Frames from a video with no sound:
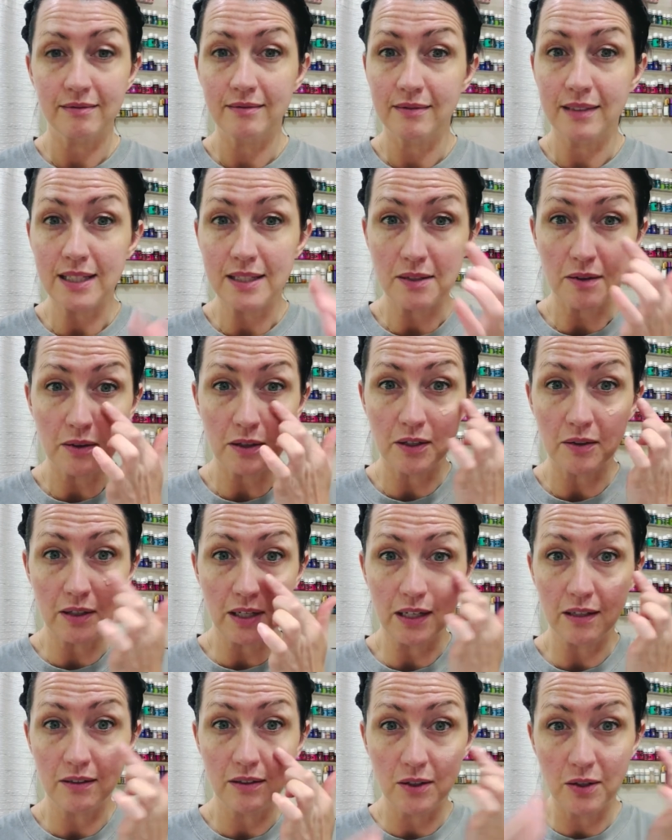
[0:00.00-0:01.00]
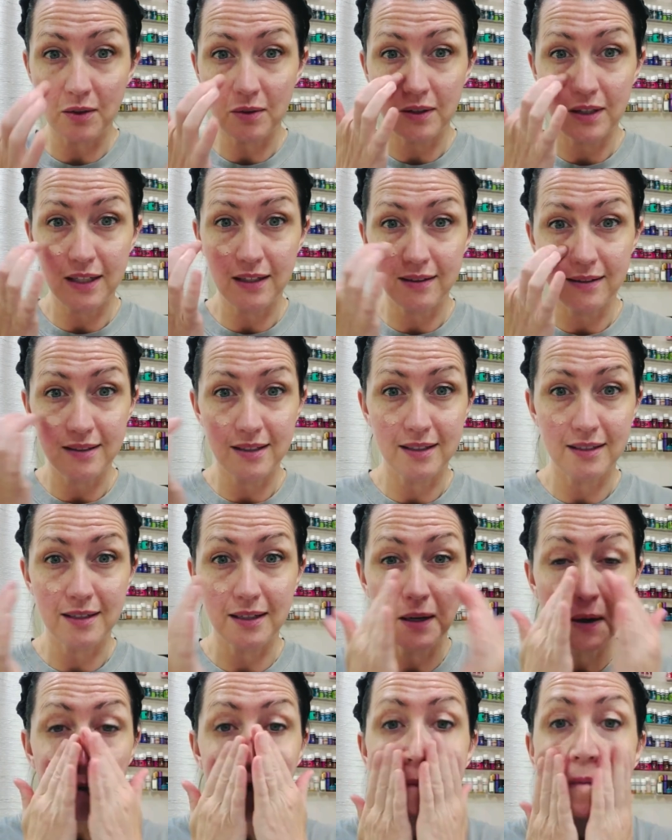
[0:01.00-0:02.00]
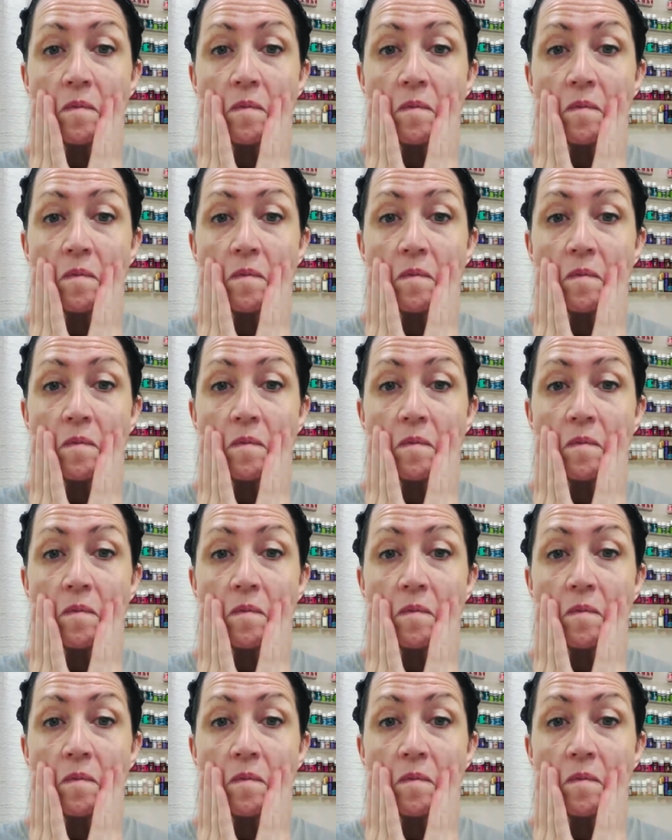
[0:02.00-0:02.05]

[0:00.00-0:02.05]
that's all you need. You don't need the tinted.